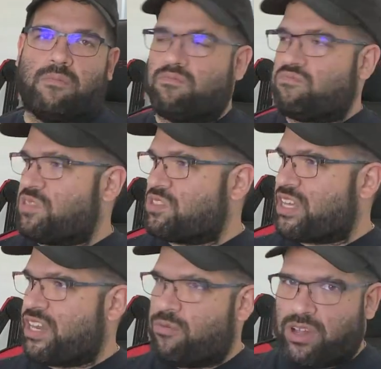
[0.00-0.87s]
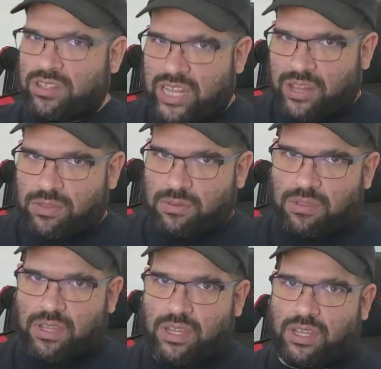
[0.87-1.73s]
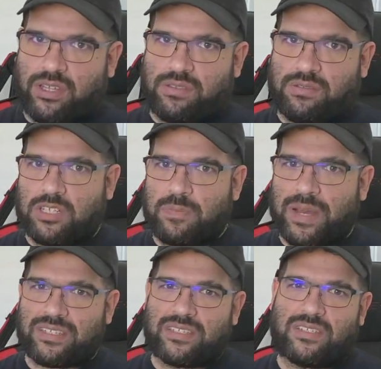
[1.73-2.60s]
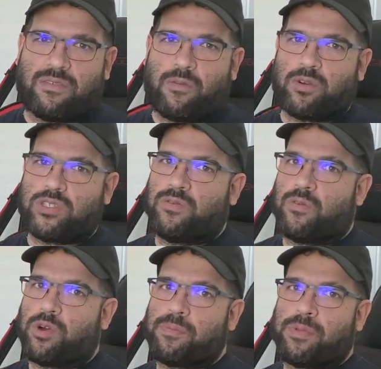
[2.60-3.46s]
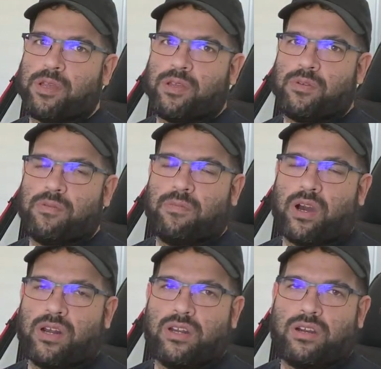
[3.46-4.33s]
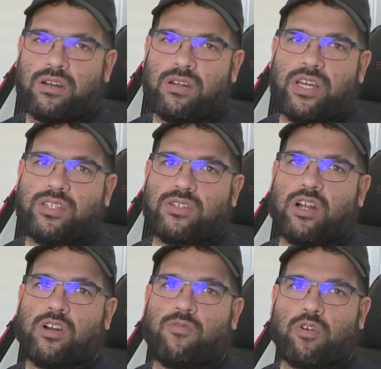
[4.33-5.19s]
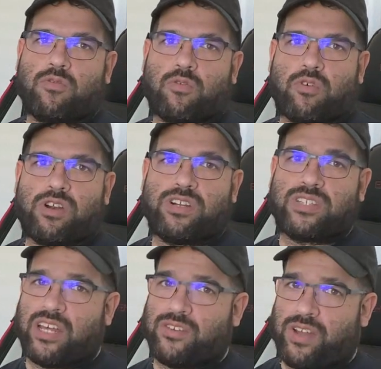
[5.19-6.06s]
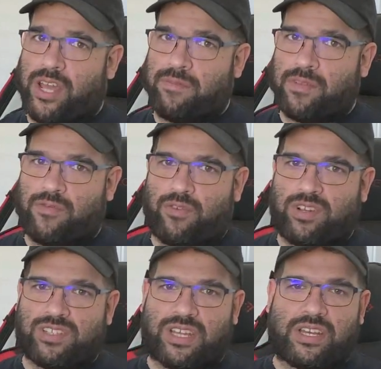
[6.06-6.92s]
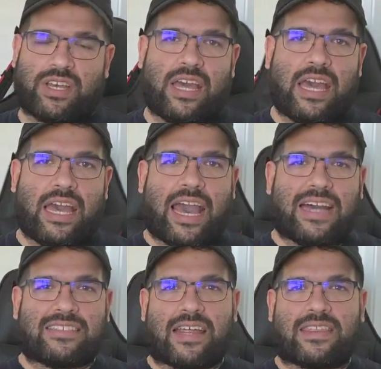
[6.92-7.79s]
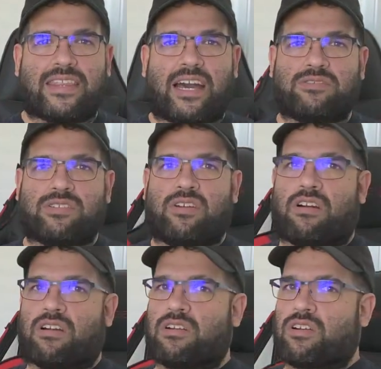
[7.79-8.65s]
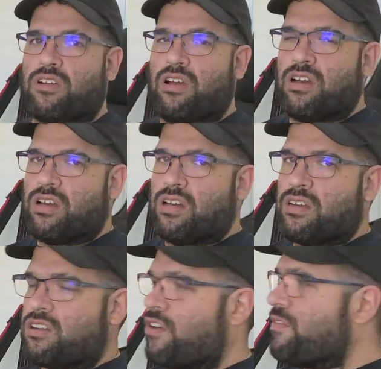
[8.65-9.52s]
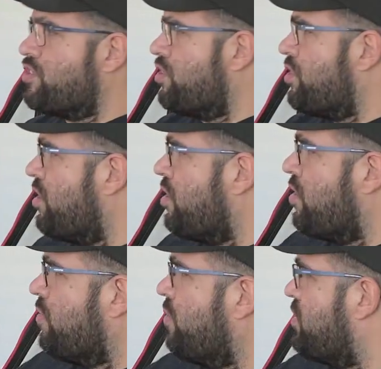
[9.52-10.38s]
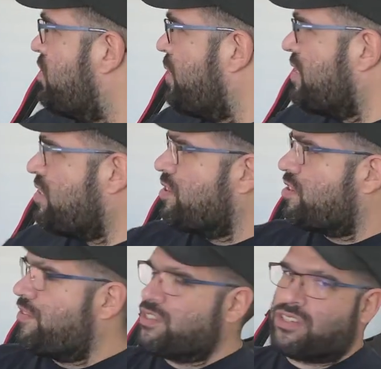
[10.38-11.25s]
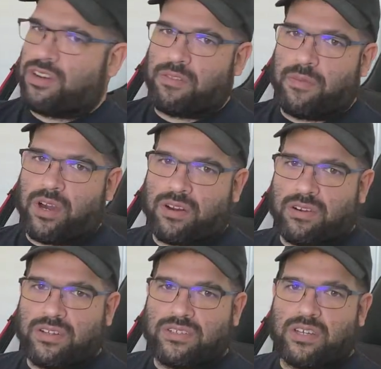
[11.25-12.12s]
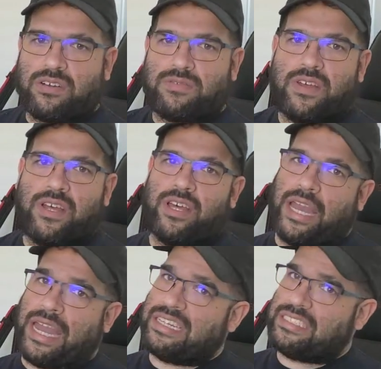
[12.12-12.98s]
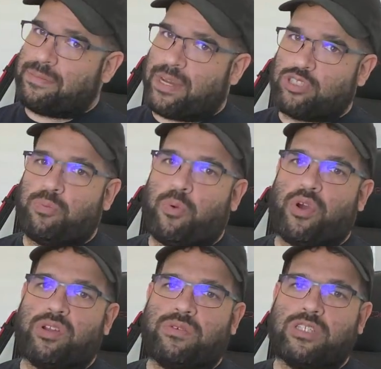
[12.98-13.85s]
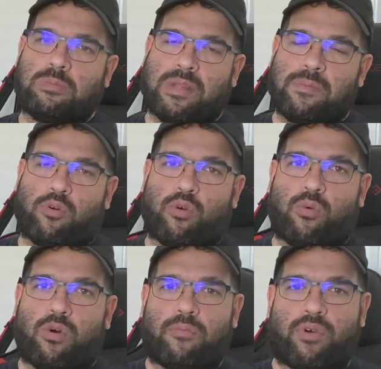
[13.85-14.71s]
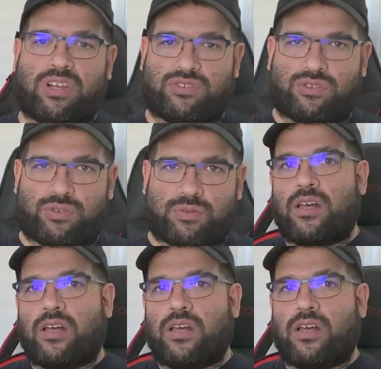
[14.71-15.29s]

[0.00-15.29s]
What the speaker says: Just to kind of run down through the specs, this is a 1440p monitor. It's 144 hertz. It has AMD FreeSync. It has an 1000R curvature, which is basically the curvature of the monitor itself. HDMI 2.0 and DisplayPort 1.2.